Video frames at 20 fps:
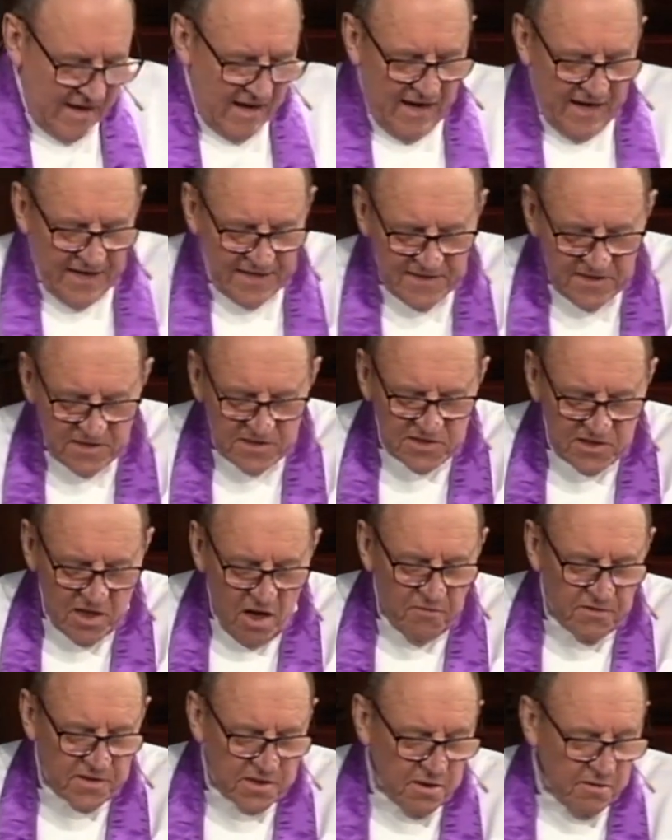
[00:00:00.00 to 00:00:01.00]
And in
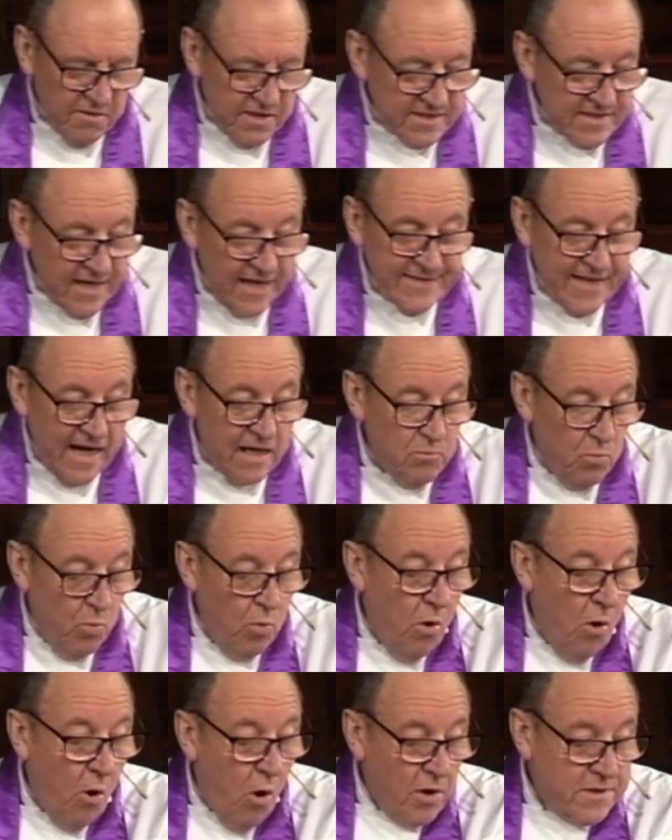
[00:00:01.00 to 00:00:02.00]
so doing, they then
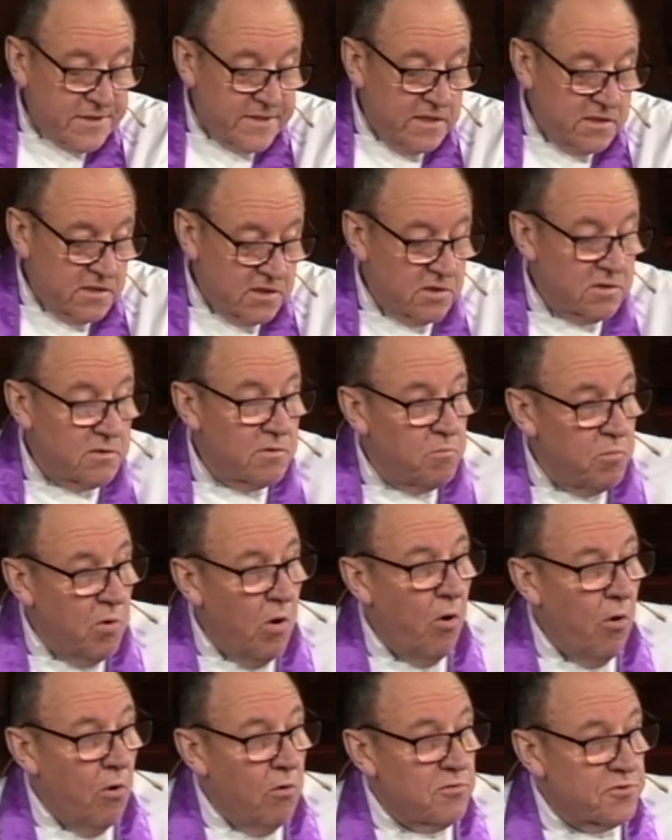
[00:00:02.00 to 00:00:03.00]
walked into the
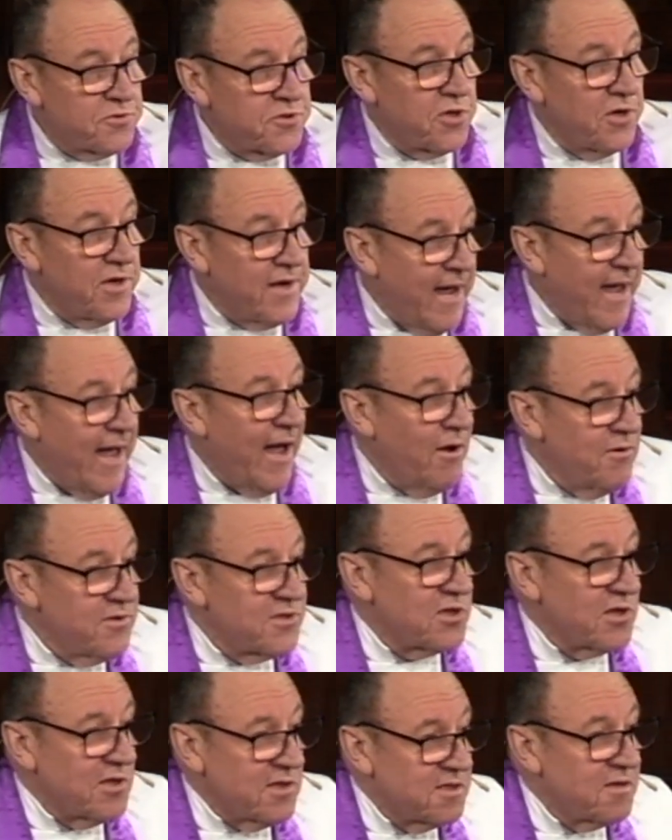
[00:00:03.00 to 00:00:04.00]
walls and
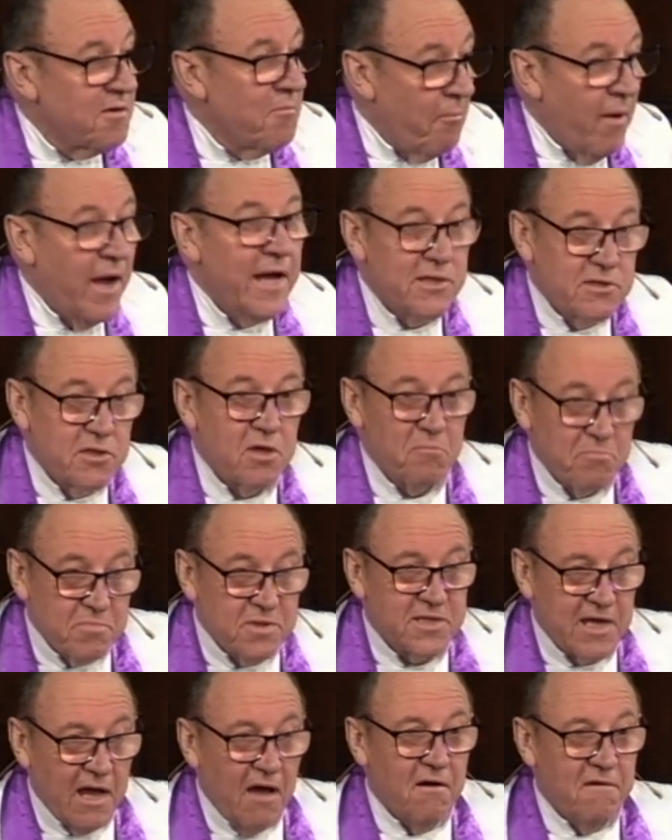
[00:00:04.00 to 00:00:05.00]
houses and made
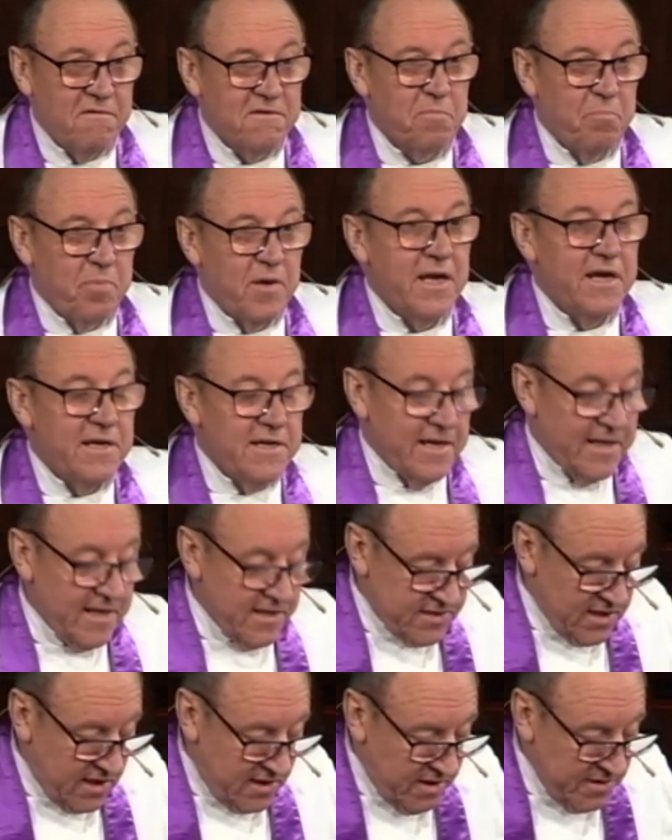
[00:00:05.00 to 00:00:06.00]
themselves bleeding
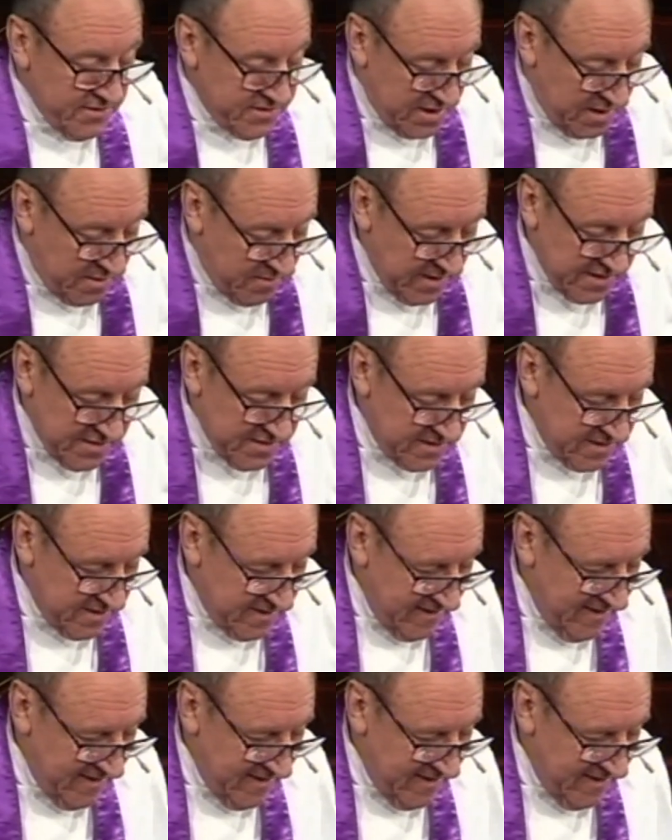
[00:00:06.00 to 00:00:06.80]
as a consequence.